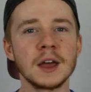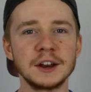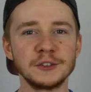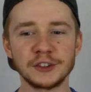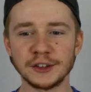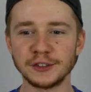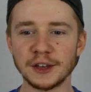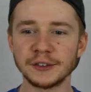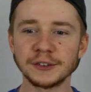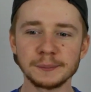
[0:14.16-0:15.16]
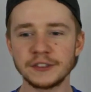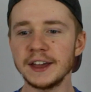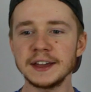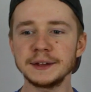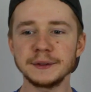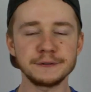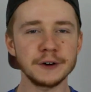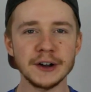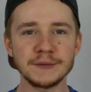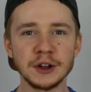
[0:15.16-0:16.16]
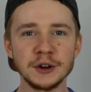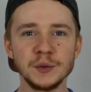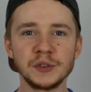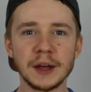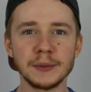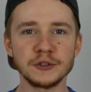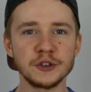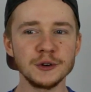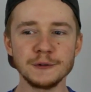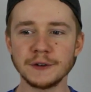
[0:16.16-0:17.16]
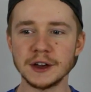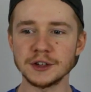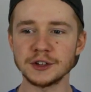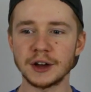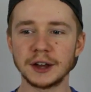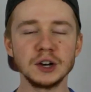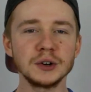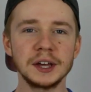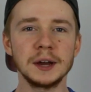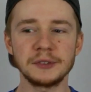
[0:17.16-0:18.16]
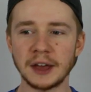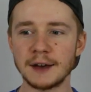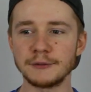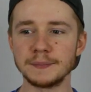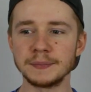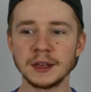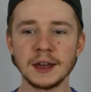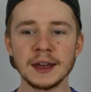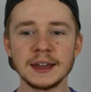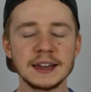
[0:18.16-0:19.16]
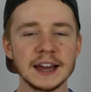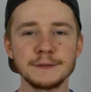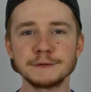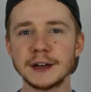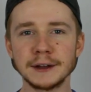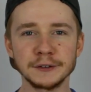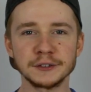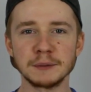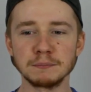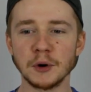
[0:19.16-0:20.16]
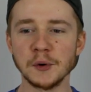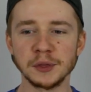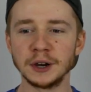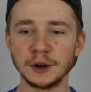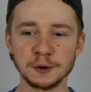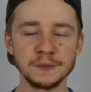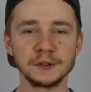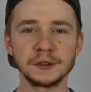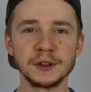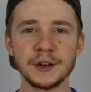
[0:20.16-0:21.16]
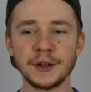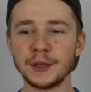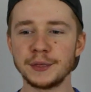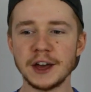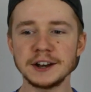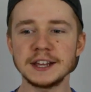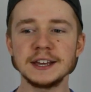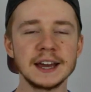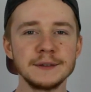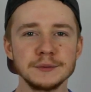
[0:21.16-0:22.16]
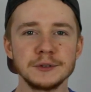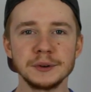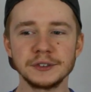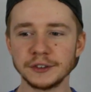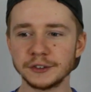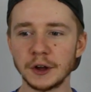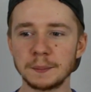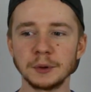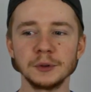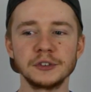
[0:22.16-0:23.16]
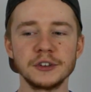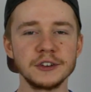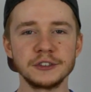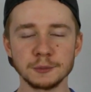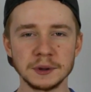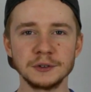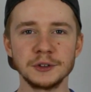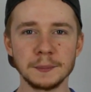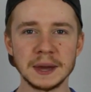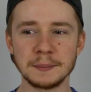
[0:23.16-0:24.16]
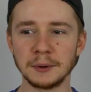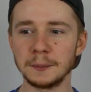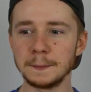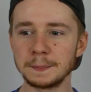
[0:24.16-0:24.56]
And it says this: taking the 5 loaves and the 2 fish and looking up to heaven, he gave thanks and broke the loaves. Then he gave them to his disciples to distribute to the people.